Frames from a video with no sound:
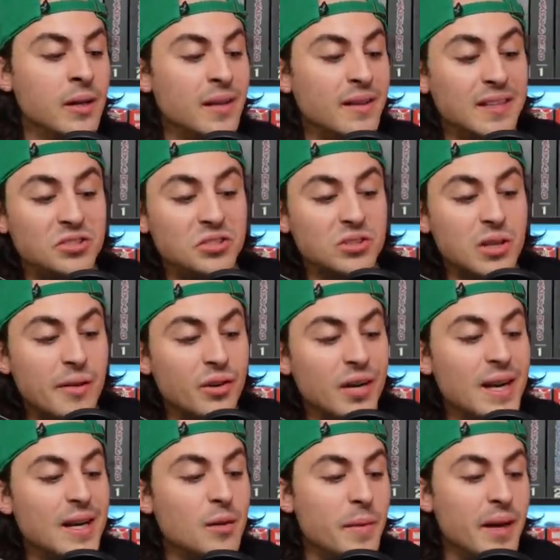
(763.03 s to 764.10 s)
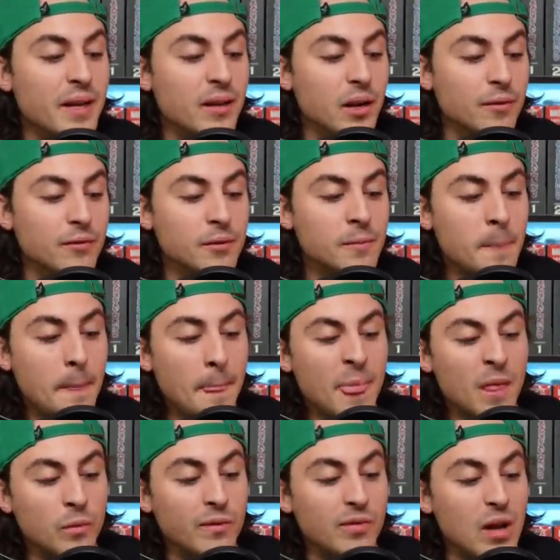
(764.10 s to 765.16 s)
This is cover A, the main cover.
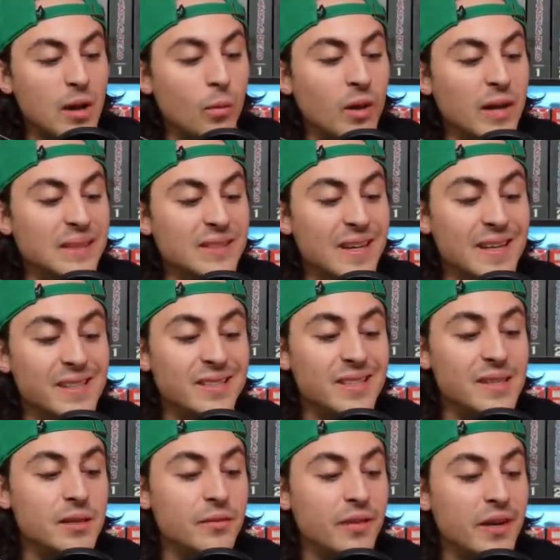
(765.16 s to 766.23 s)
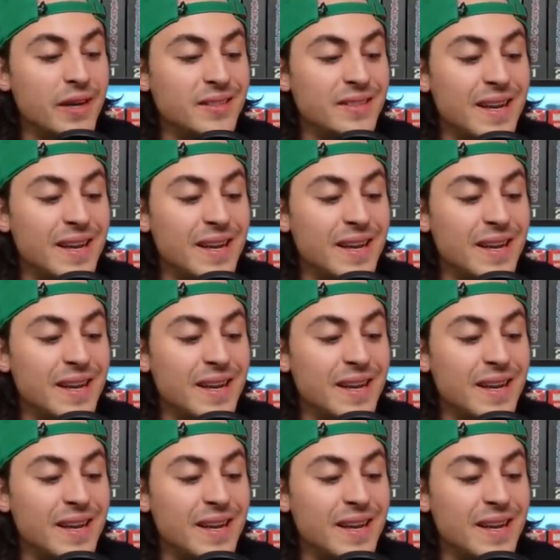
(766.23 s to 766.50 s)
We've got a 1 in 10 incentive variant,